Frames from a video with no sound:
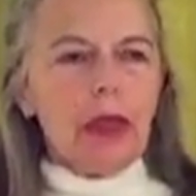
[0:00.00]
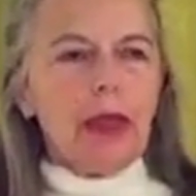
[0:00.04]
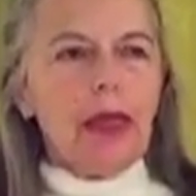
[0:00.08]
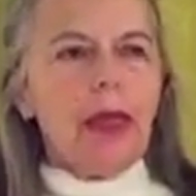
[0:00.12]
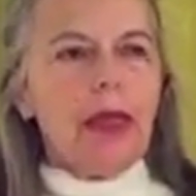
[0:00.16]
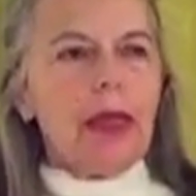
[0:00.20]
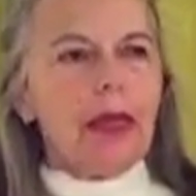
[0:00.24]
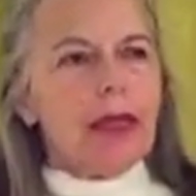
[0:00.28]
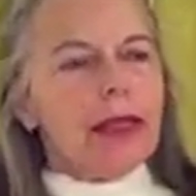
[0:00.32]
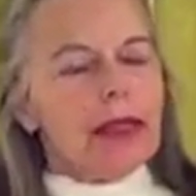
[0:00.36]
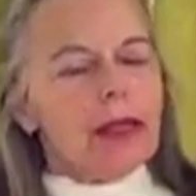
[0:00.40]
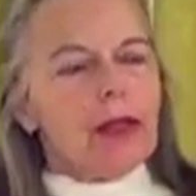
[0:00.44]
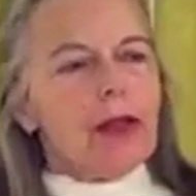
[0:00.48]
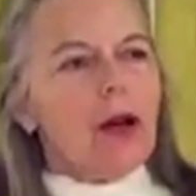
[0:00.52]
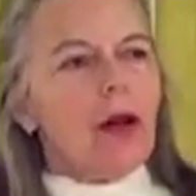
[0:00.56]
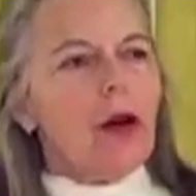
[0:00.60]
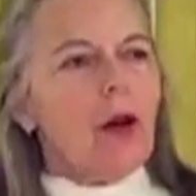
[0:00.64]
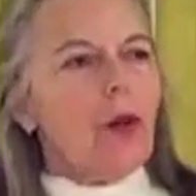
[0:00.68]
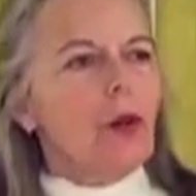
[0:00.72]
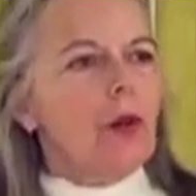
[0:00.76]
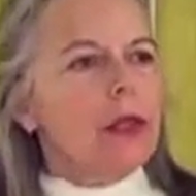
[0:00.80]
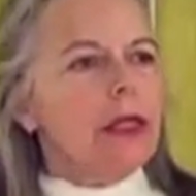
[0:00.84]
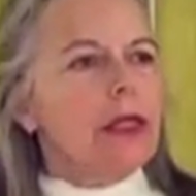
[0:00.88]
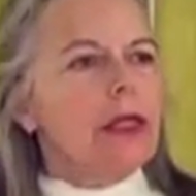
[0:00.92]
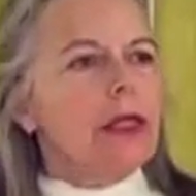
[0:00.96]
it is
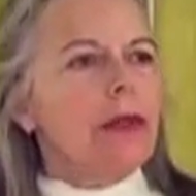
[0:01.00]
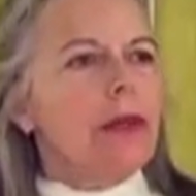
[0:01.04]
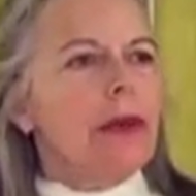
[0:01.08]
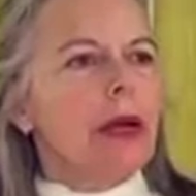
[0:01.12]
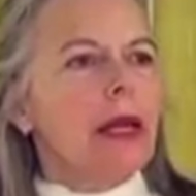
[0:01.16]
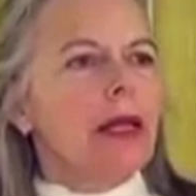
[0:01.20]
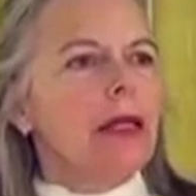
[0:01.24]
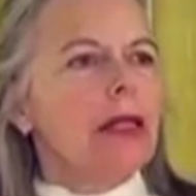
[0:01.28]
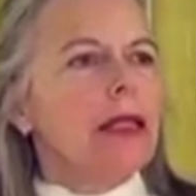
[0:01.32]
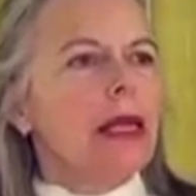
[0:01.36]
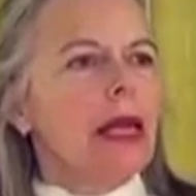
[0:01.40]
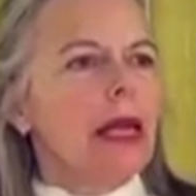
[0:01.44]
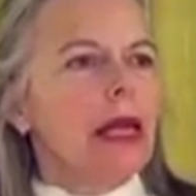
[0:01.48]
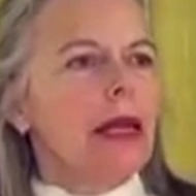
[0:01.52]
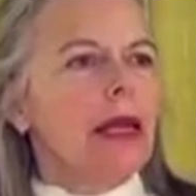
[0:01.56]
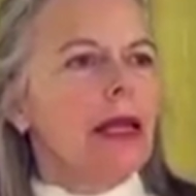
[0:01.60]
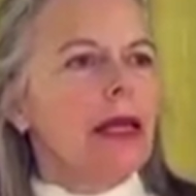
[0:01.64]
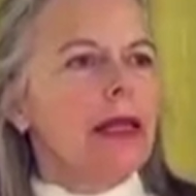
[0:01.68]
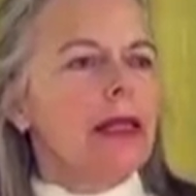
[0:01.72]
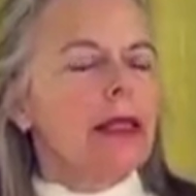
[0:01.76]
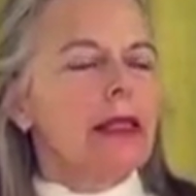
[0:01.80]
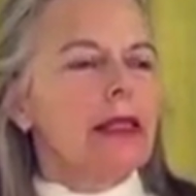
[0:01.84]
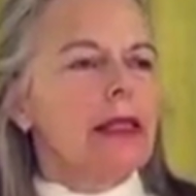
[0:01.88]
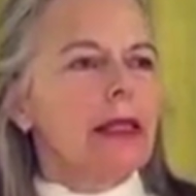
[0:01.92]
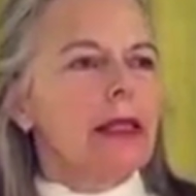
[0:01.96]
always
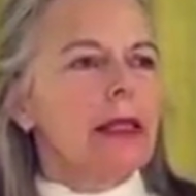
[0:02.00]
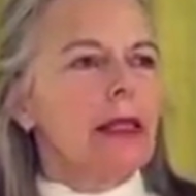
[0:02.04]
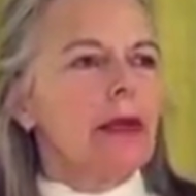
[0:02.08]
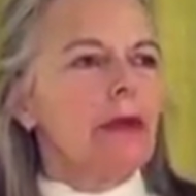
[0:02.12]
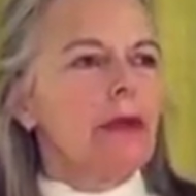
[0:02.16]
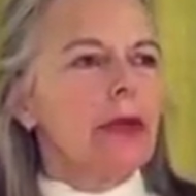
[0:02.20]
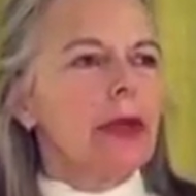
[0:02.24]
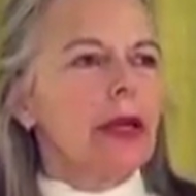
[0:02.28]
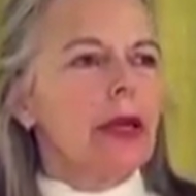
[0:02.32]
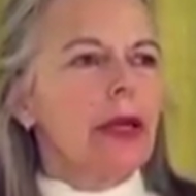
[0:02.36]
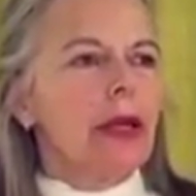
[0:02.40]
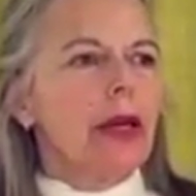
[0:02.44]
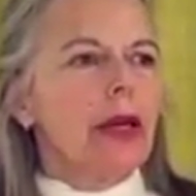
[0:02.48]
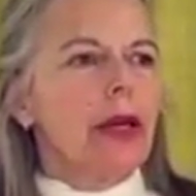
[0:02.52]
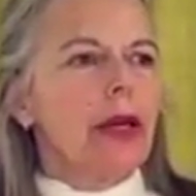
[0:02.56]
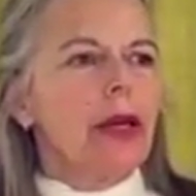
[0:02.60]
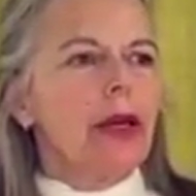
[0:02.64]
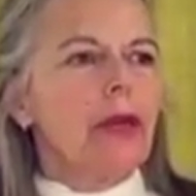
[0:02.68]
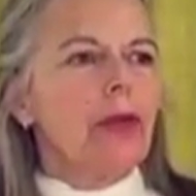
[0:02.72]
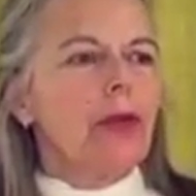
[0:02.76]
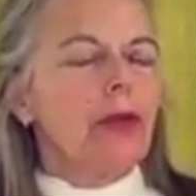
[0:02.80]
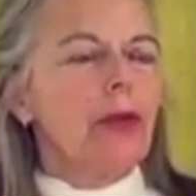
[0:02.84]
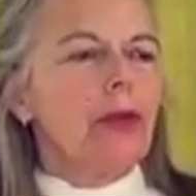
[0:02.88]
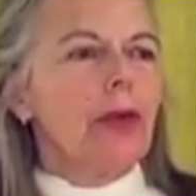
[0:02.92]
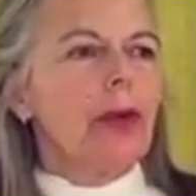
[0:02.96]
spontaneously pure
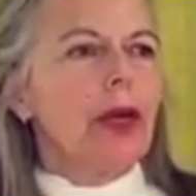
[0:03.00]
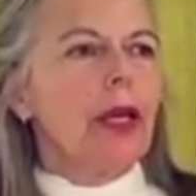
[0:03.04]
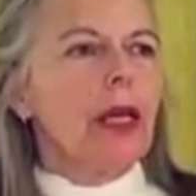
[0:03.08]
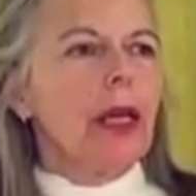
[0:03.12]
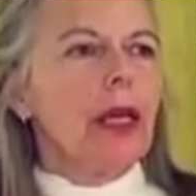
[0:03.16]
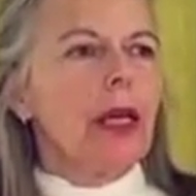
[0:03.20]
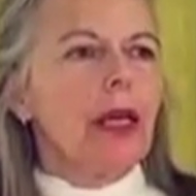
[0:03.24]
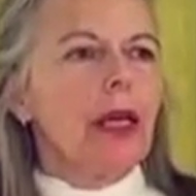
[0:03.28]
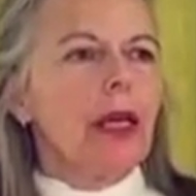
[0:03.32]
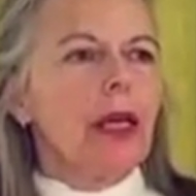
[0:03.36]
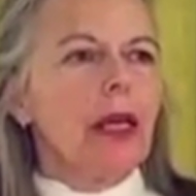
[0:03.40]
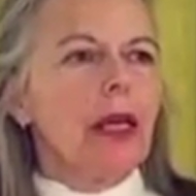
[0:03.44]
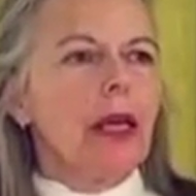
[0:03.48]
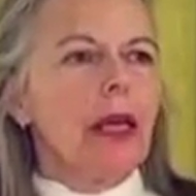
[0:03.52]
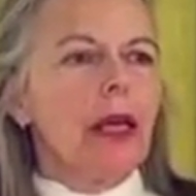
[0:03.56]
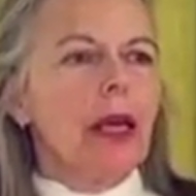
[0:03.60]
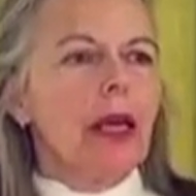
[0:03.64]
and free.